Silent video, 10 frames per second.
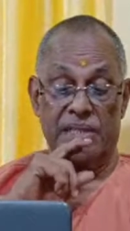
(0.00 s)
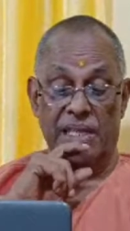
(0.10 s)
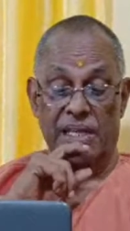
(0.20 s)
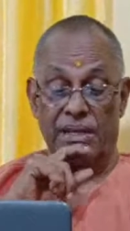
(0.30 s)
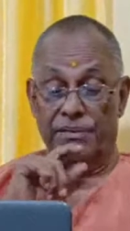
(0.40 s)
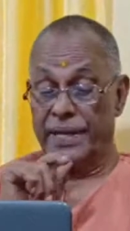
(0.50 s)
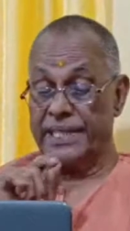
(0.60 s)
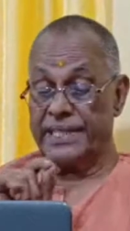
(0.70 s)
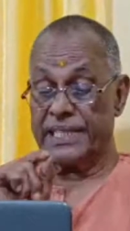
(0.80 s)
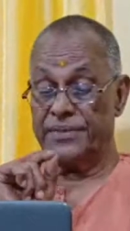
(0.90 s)

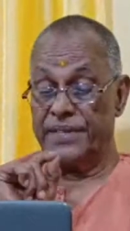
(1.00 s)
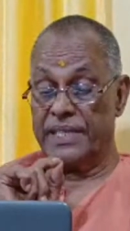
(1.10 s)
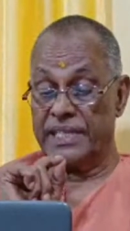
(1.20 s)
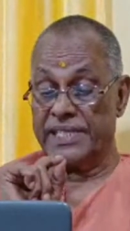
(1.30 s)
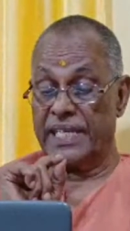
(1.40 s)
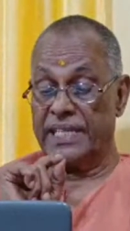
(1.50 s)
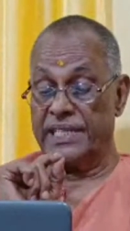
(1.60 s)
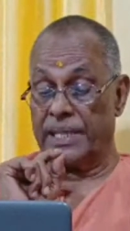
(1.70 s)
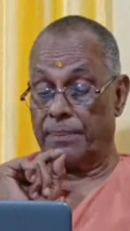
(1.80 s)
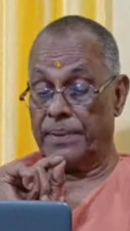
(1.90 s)
Faith, as we understand,
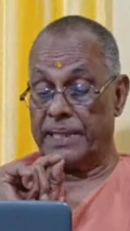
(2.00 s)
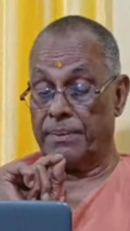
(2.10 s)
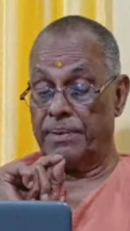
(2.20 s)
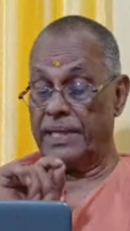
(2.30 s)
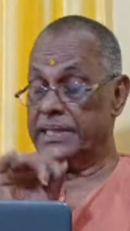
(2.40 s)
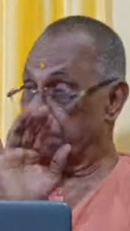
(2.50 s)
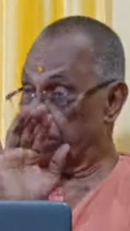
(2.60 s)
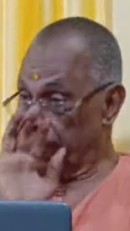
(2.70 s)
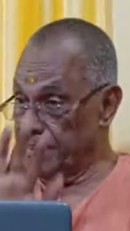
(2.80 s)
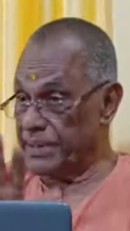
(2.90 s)
is applicable at the
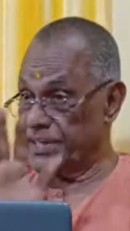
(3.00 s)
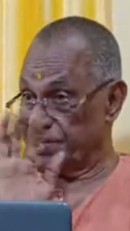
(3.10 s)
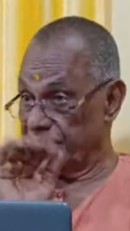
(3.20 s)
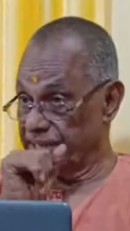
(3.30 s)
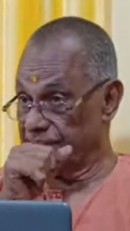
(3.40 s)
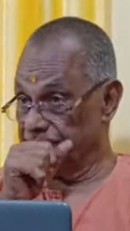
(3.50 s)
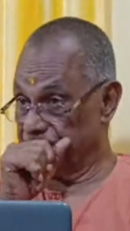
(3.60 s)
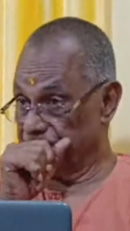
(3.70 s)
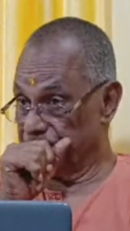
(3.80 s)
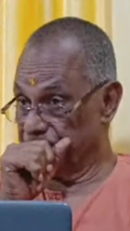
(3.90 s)
primary stage.
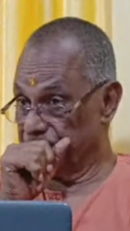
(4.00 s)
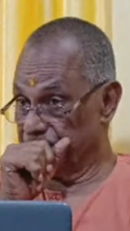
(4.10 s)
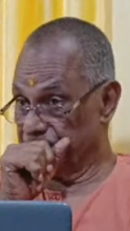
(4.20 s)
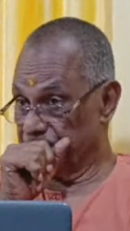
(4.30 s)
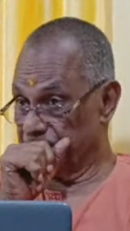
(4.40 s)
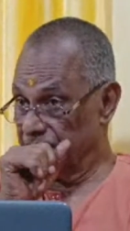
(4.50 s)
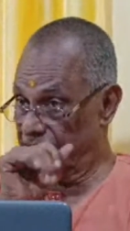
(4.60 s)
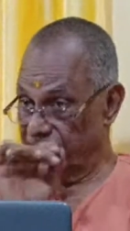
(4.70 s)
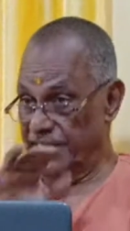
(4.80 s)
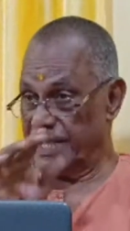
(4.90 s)
It is
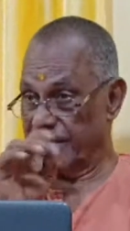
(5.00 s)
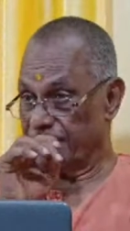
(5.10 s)
needed.